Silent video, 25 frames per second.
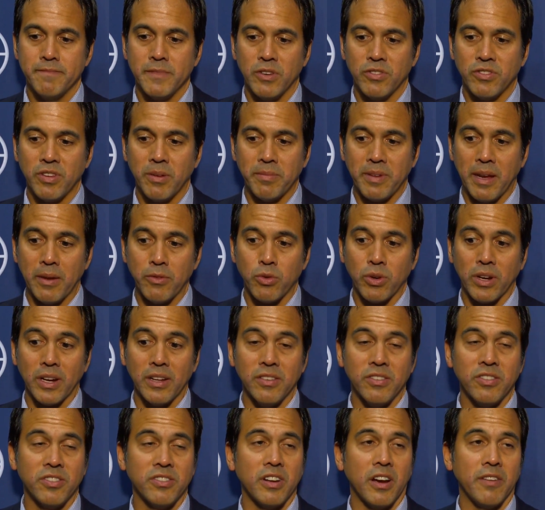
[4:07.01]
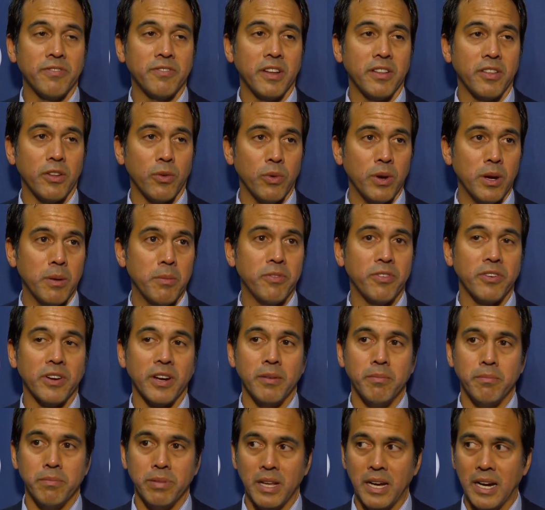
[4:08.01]
Sometimes we're getting stuffed at the rim. If you're
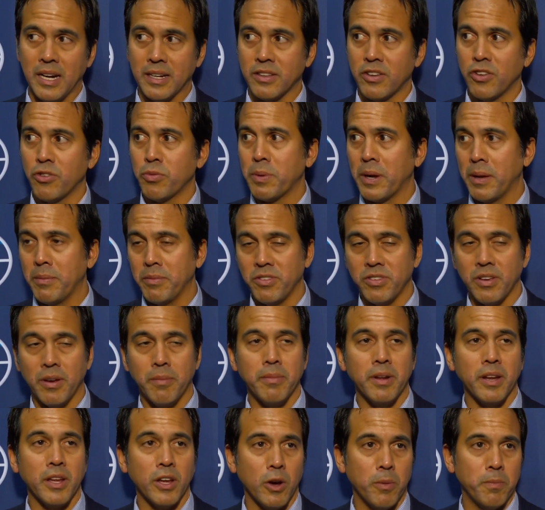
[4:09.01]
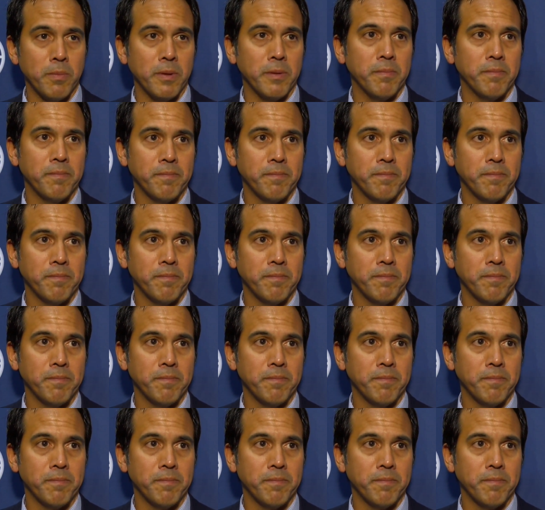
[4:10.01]
getting blocked, there's probably somebody open.